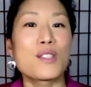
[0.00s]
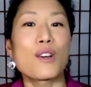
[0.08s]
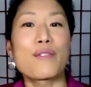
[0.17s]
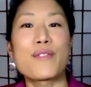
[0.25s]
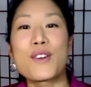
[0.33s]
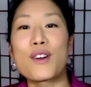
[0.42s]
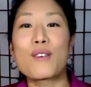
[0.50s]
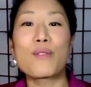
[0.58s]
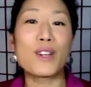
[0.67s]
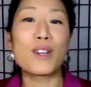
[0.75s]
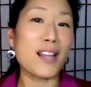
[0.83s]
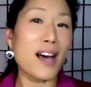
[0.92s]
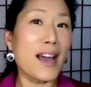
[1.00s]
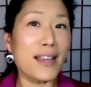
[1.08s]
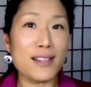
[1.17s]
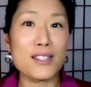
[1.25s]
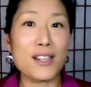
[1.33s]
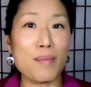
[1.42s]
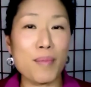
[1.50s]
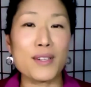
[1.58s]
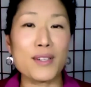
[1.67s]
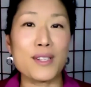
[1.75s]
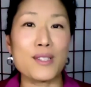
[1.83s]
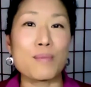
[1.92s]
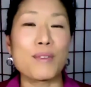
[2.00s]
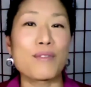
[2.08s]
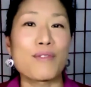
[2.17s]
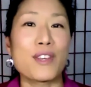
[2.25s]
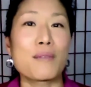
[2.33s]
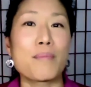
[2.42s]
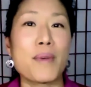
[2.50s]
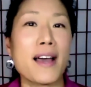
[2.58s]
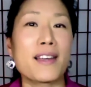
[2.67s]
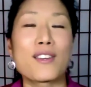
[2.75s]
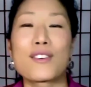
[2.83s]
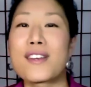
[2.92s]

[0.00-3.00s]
So if you're reliant on participant feedback,